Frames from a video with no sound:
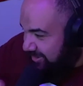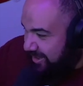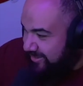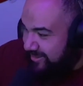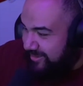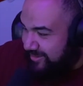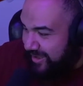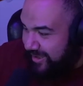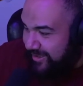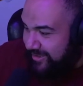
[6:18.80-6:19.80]
Kong didn't
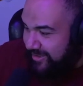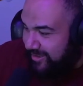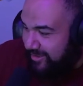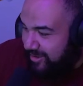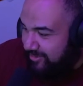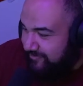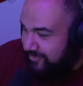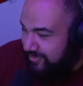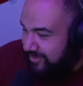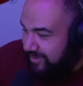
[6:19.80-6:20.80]
die in King Kong
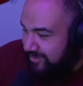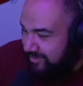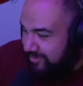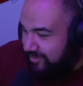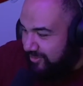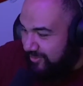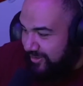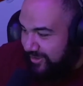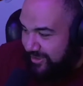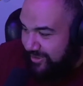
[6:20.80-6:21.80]
versus Godzilla
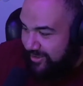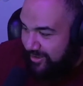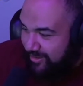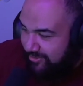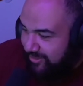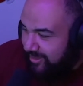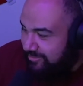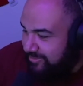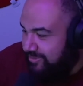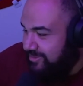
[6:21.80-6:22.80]
or in King Kong
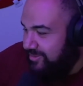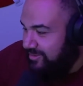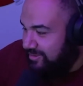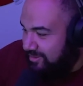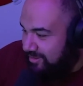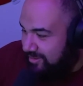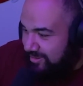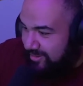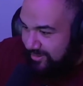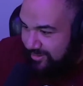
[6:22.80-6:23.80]
Escapes.
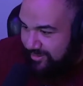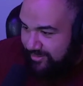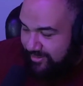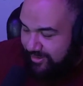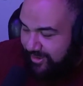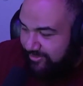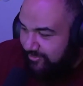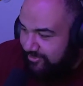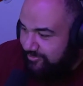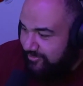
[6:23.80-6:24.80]
All right,
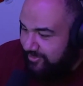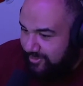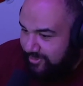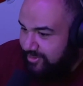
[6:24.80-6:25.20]
so what's your point?